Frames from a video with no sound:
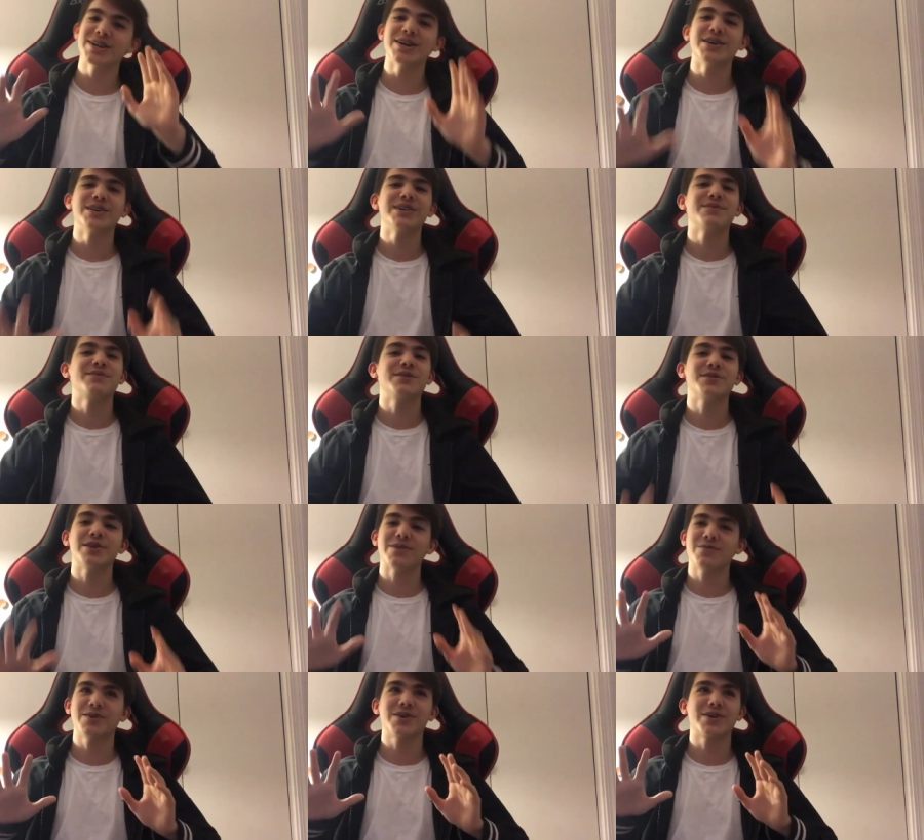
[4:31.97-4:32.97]
know if you
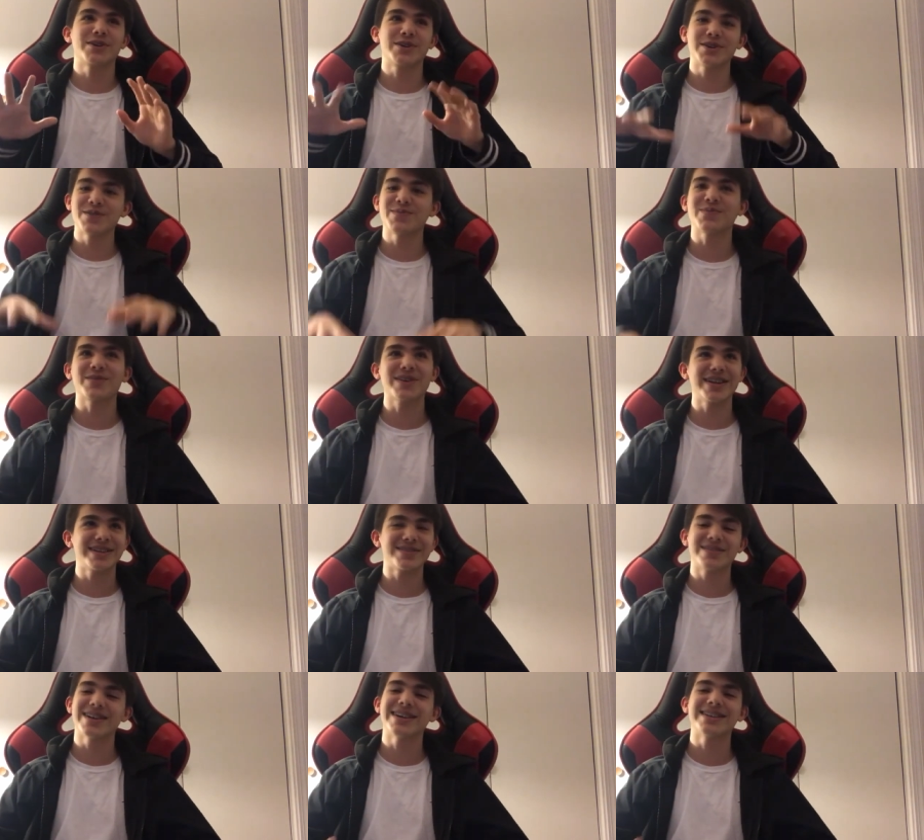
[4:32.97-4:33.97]
if you're a good
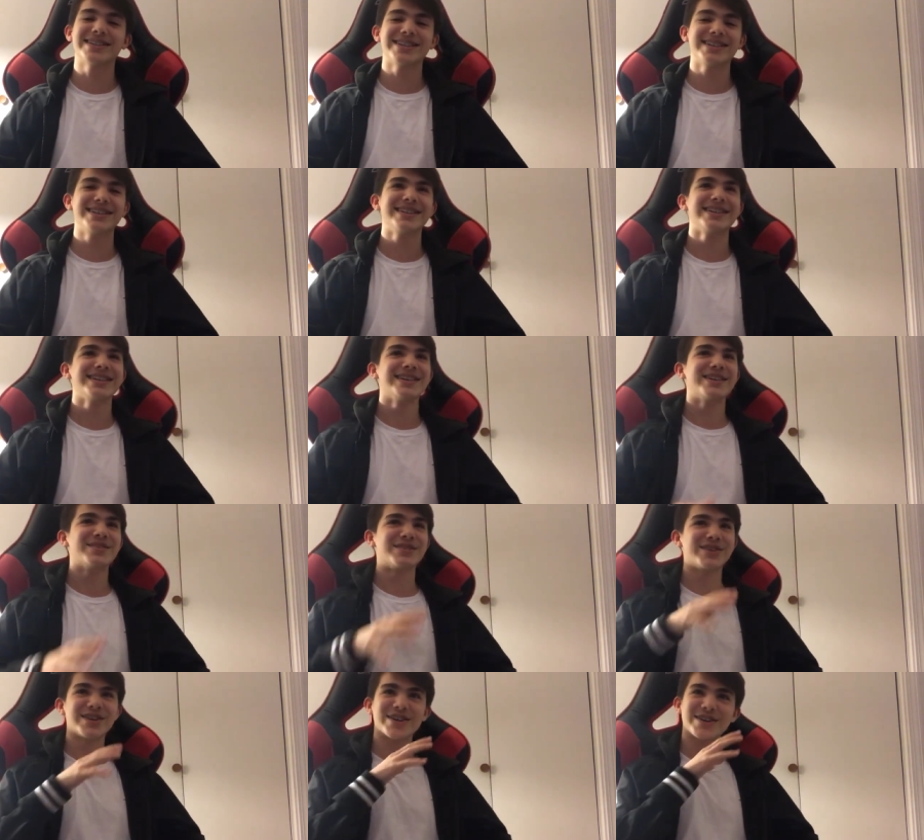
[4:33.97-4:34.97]
friend around here,
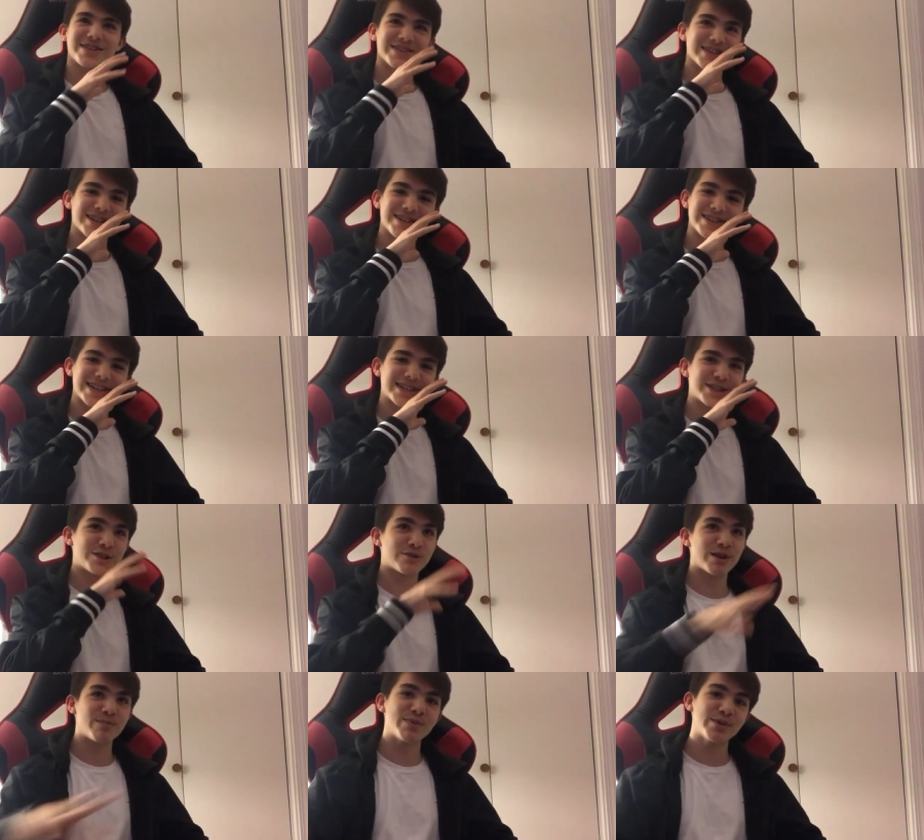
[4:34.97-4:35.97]
we all know that
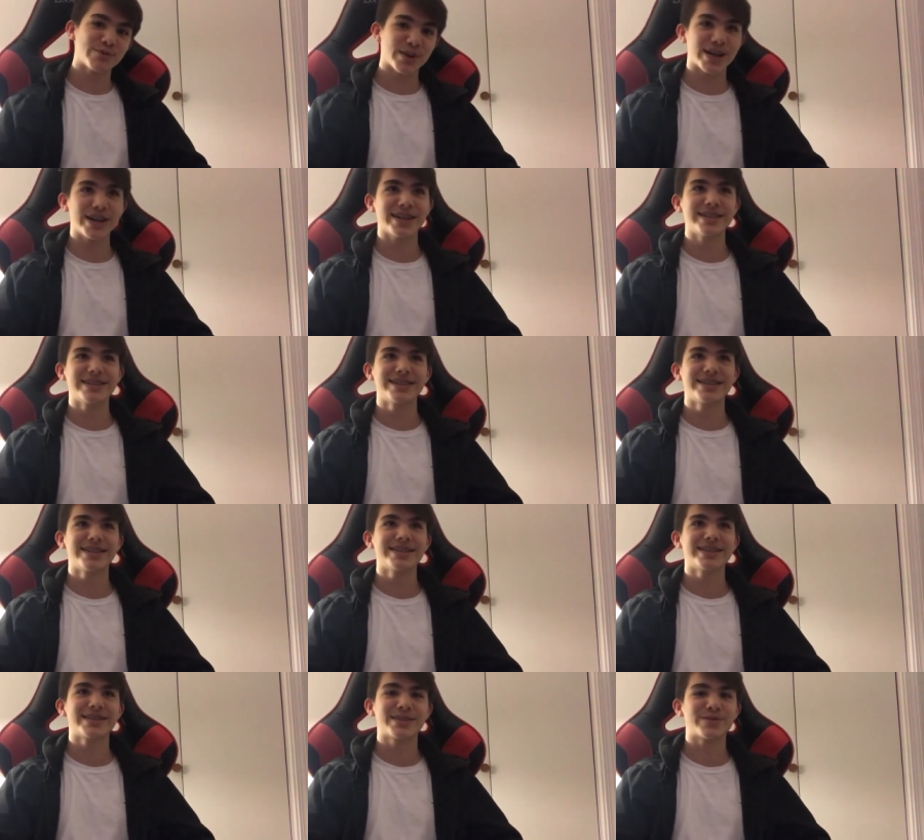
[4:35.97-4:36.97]
Trippie Redd
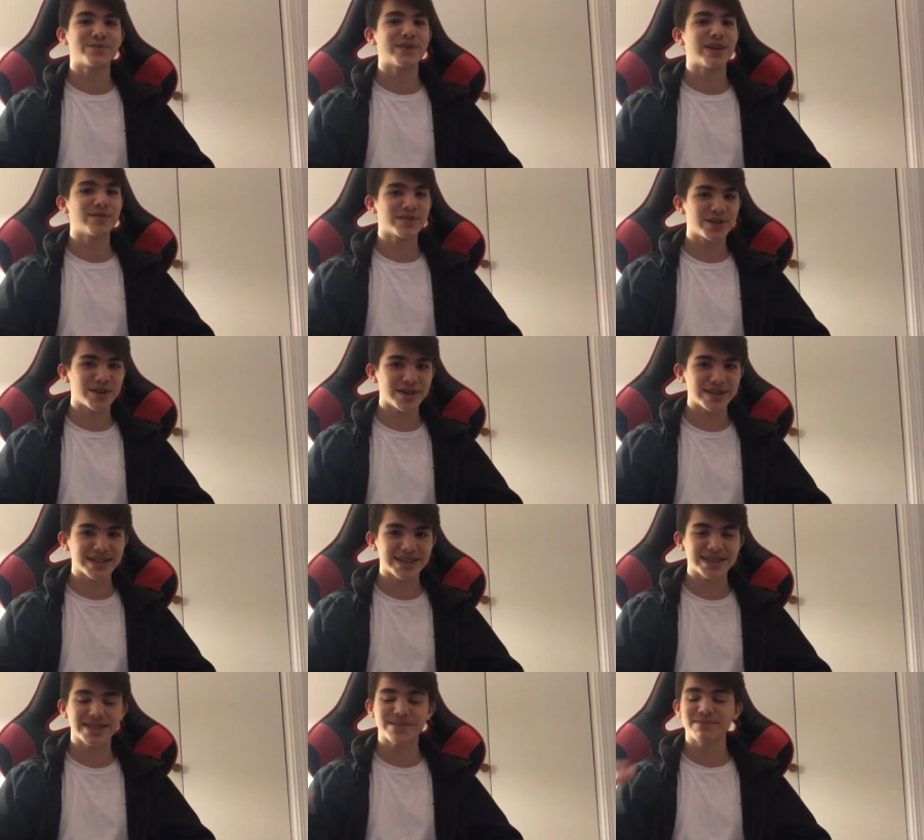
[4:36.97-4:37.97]
is favorite
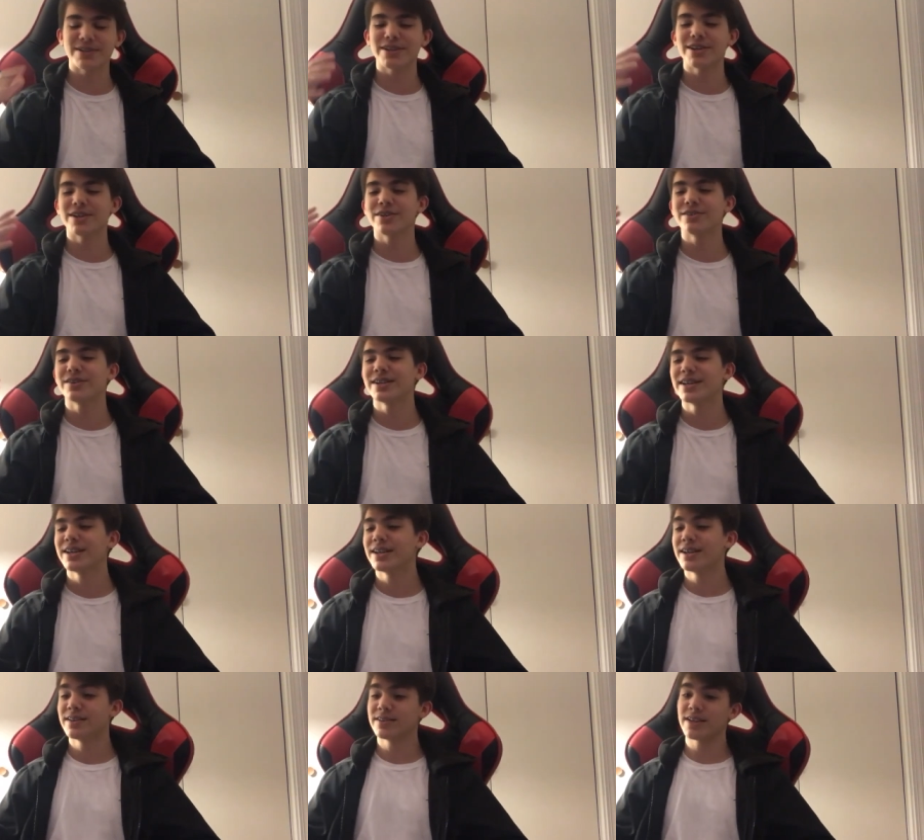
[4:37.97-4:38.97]
artist, and we know
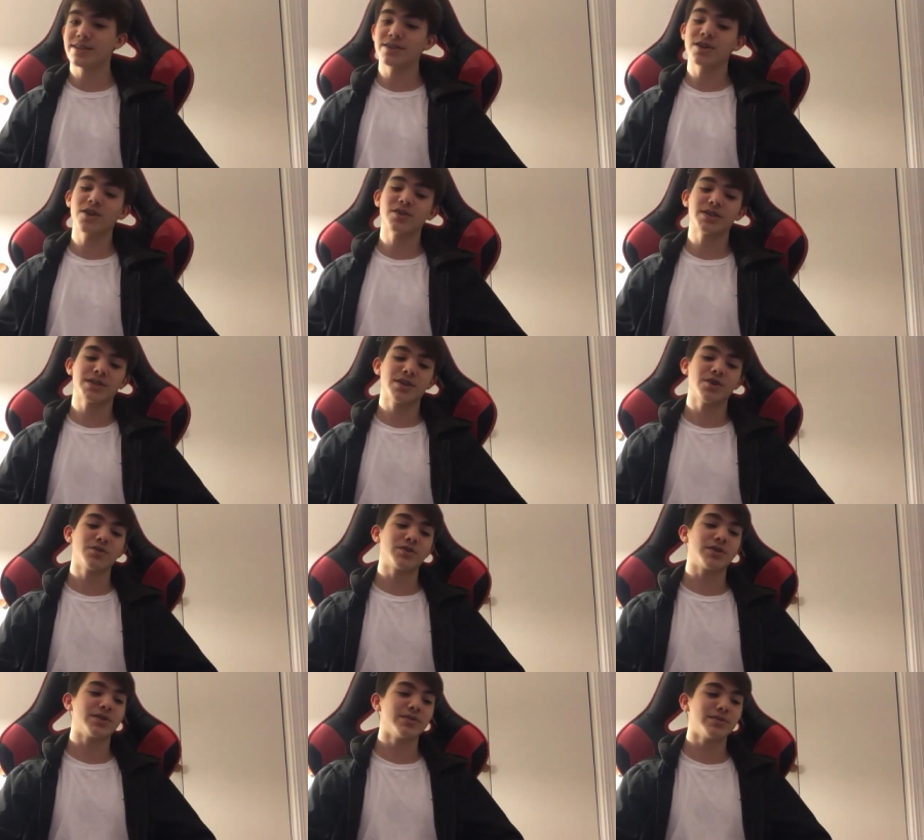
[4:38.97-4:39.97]
that there is
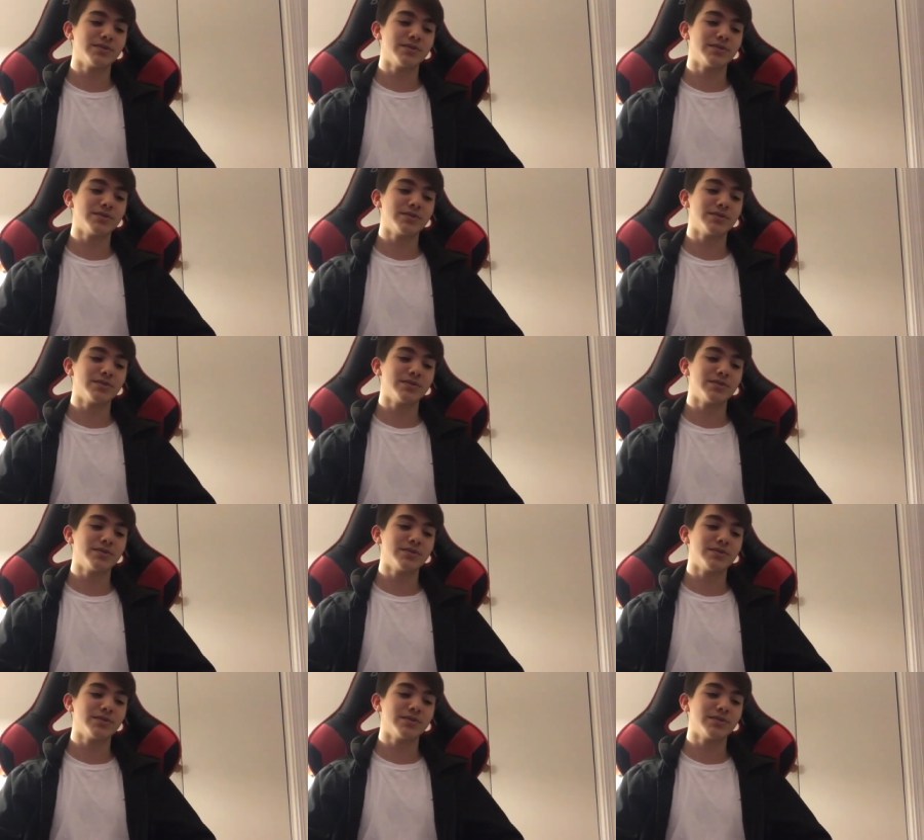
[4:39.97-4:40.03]
no